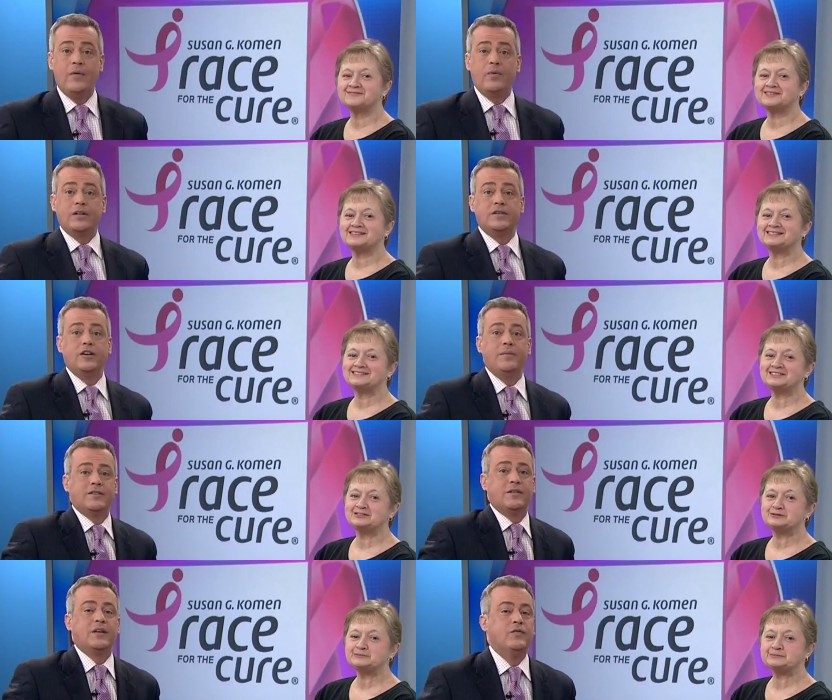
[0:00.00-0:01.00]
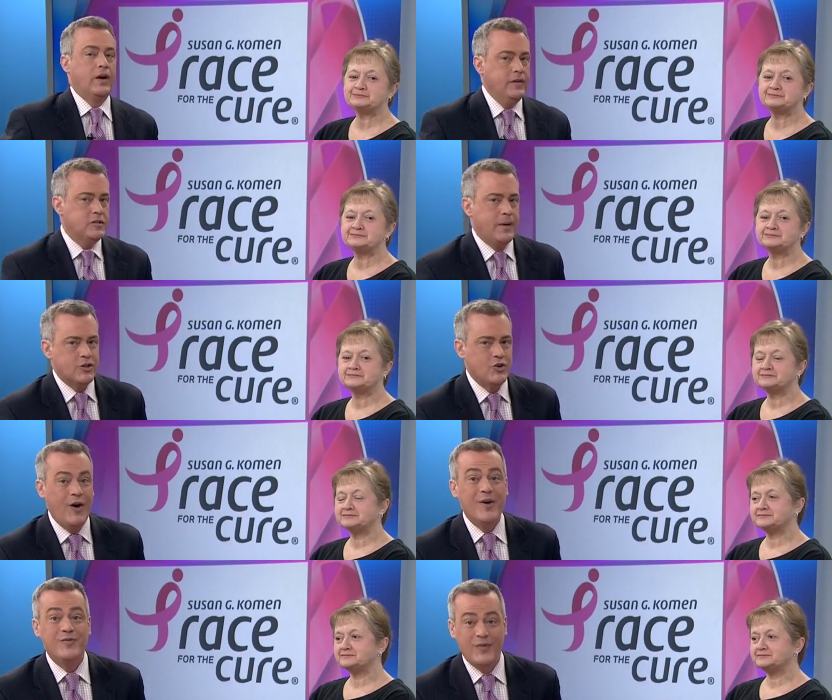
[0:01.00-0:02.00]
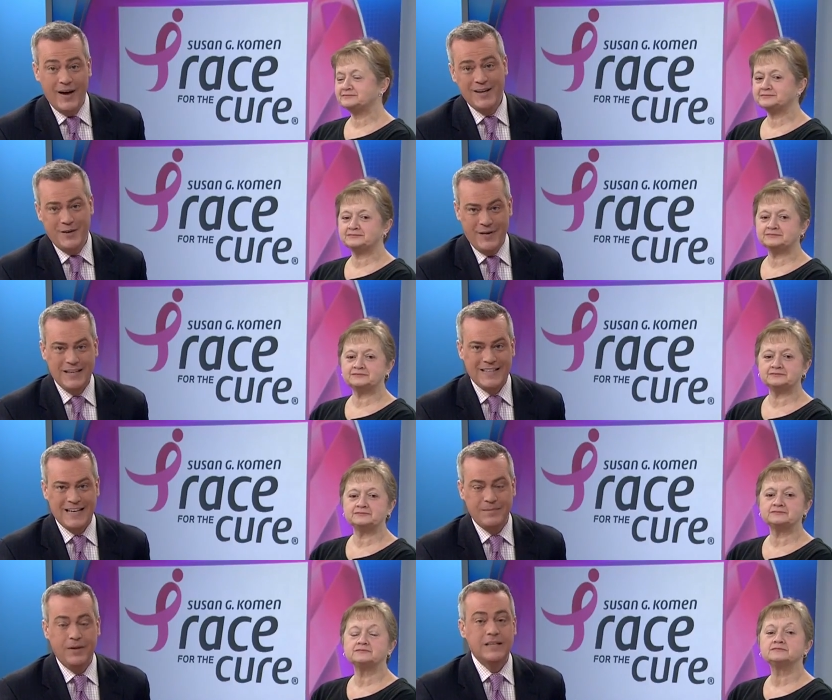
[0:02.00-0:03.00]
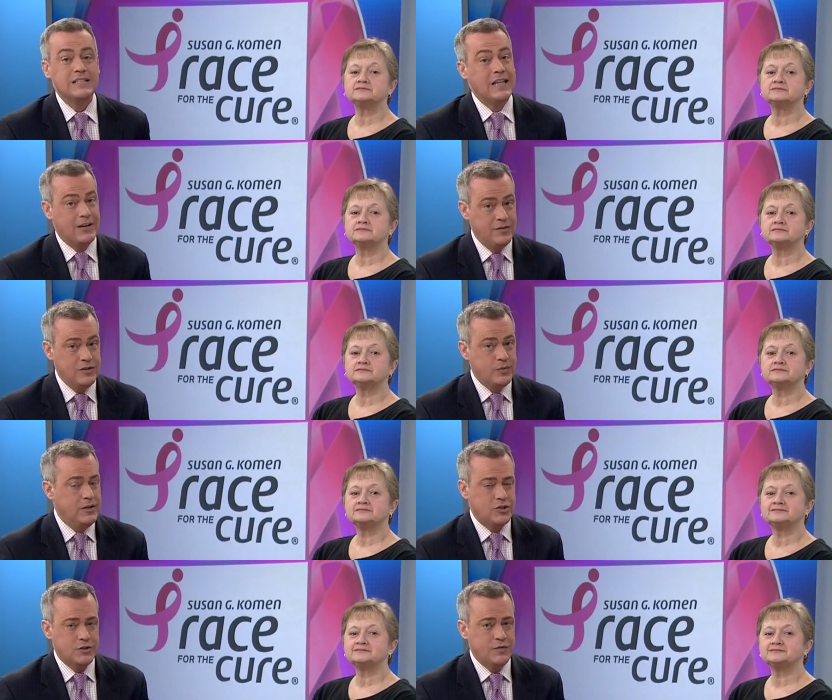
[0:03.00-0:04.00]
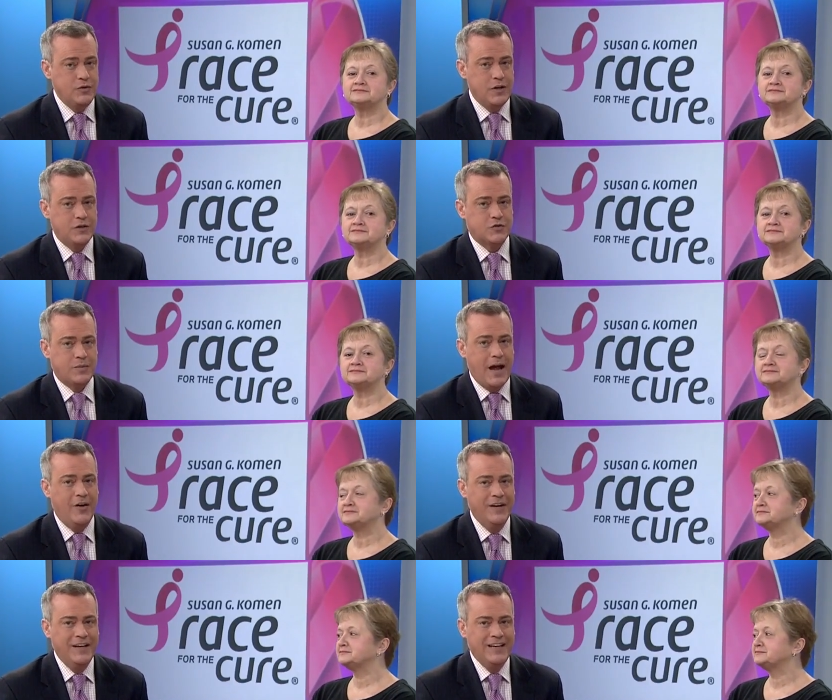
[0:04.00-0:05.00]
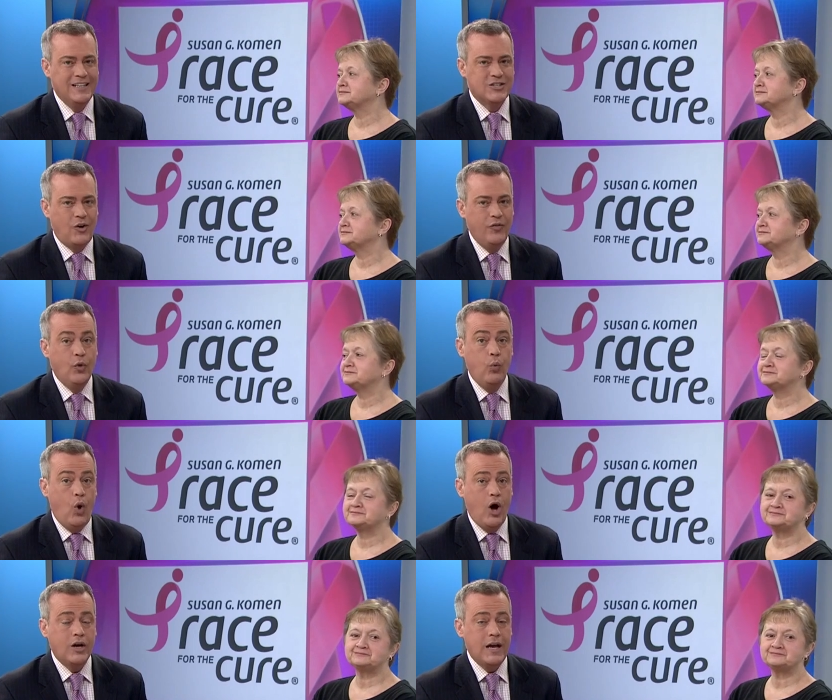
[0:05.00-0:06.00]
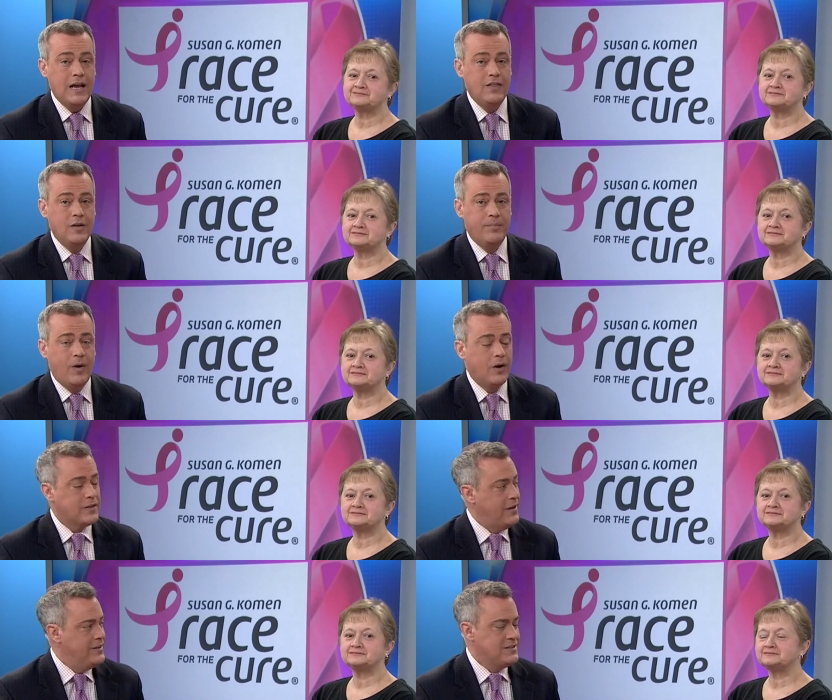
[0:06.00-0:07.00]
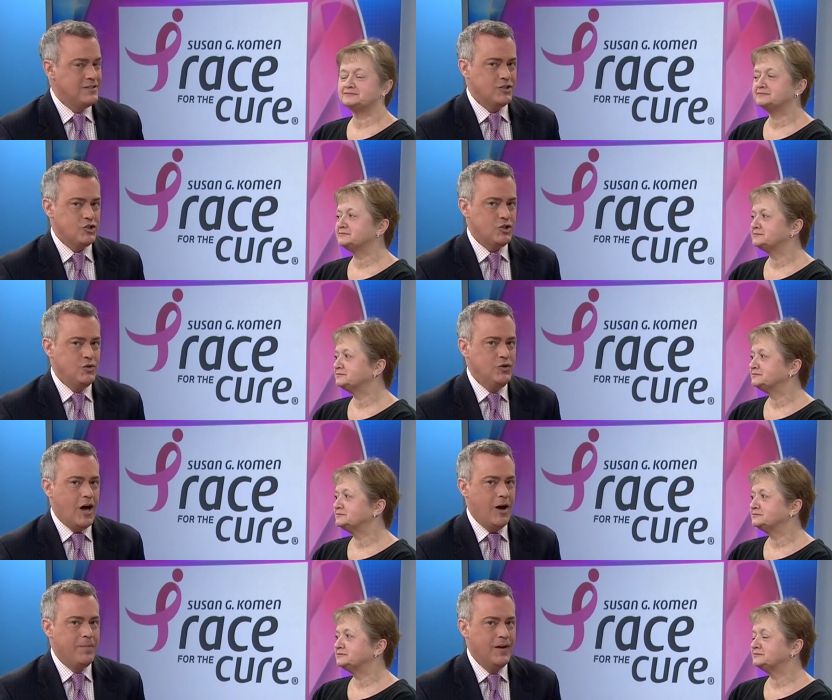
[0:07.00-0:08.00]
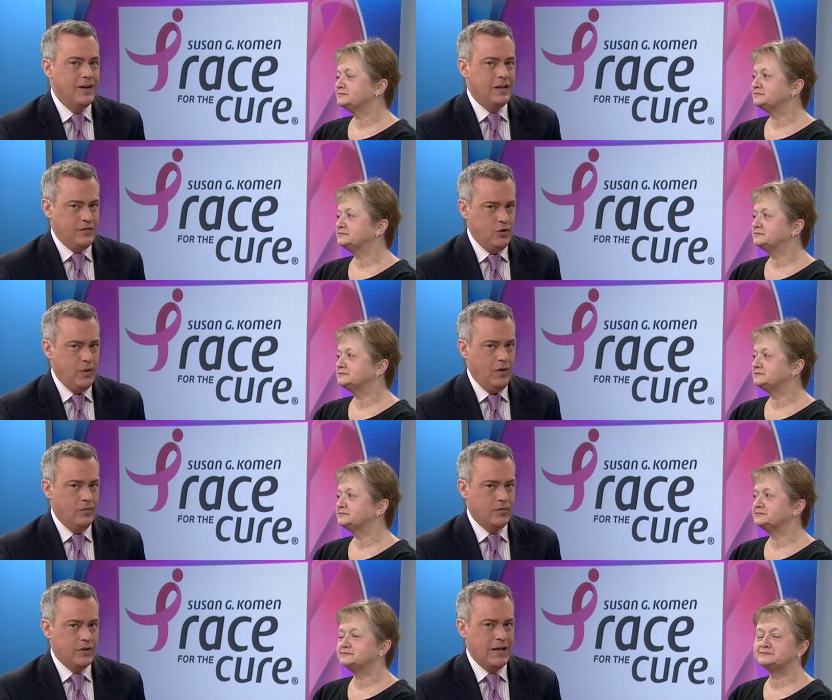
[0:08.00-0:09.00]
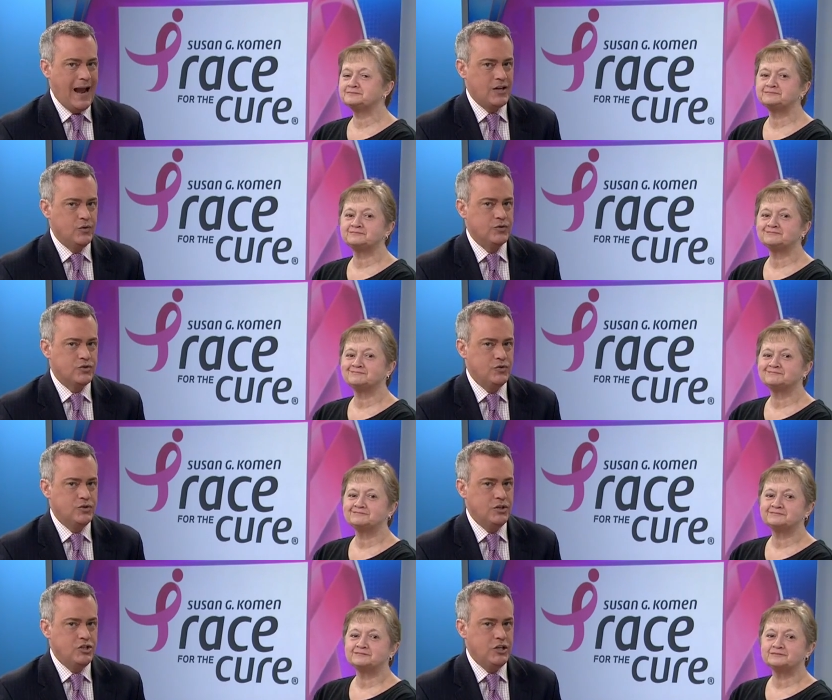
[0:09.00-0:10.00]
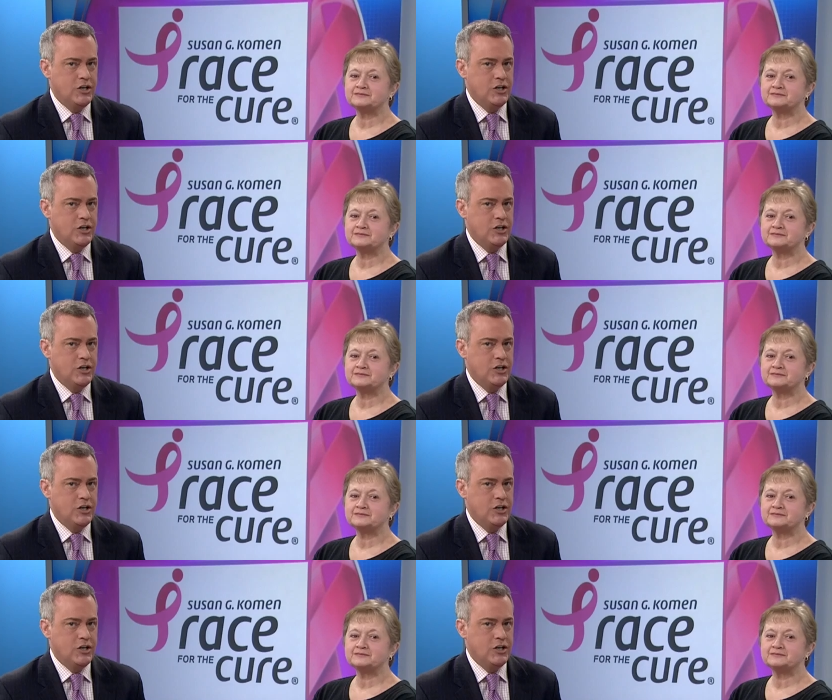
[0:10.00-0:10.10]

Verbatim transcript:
Speaker 1: Now we want to tell you about something very special, a fun event taking place later this week, just a few days from now. It's called the Walk in the Park. Now this is a tune-up, if you will, for the annual Susan G.